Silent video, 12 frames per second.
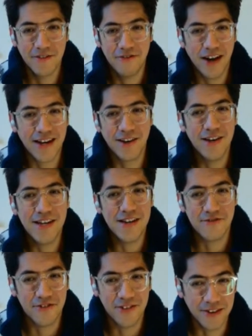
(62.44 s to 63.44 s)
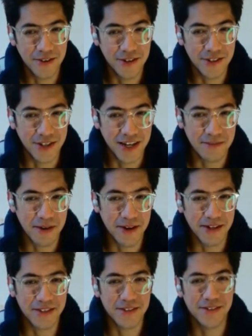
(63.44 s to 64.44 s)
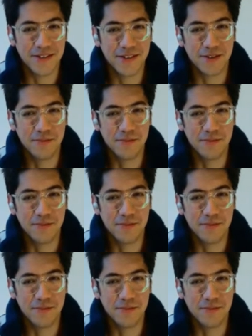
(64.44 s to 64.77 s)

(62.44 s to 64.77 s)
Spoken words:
final leave that you were talking about at some